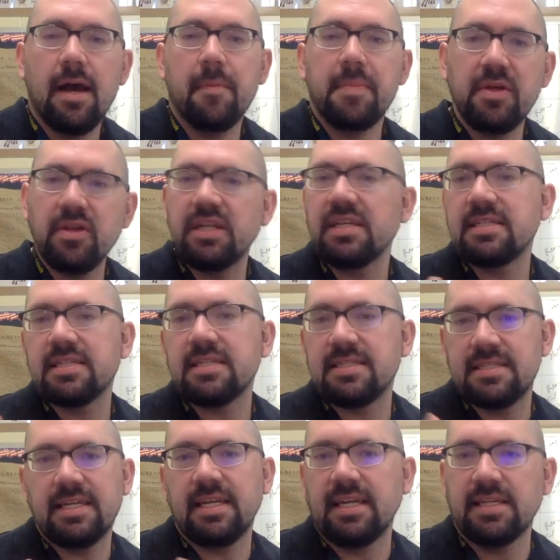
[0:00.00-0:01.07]
Buildings in
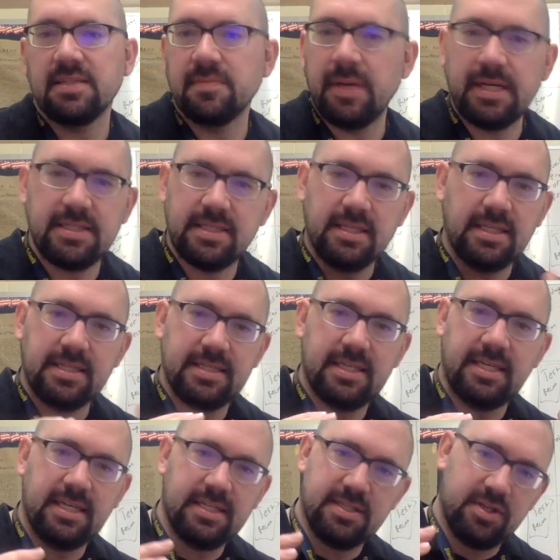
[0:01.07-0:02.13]
cities. And basically
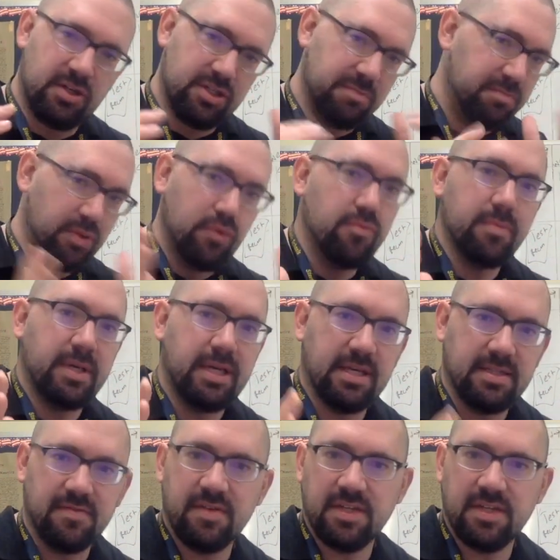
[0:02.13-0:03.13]
cities start to boom because of